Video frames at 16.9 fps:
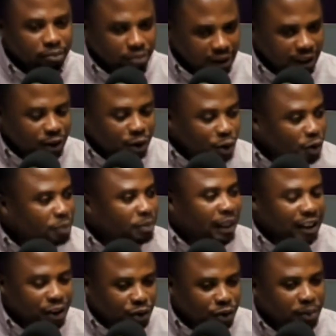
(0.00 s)
excuse
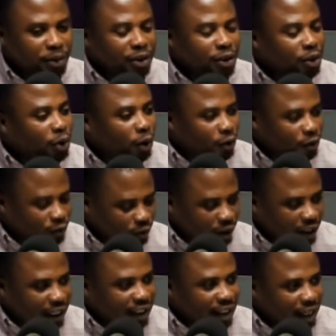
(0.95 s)
my description of
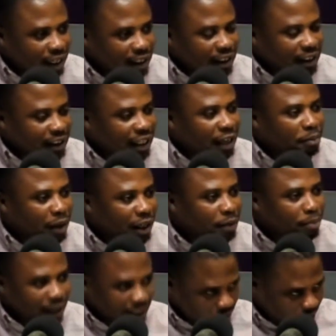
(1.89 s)
Ghazali in that manner,
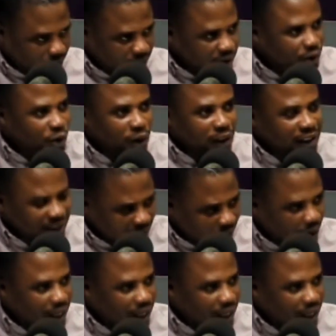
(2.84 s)
but he's still young. He's not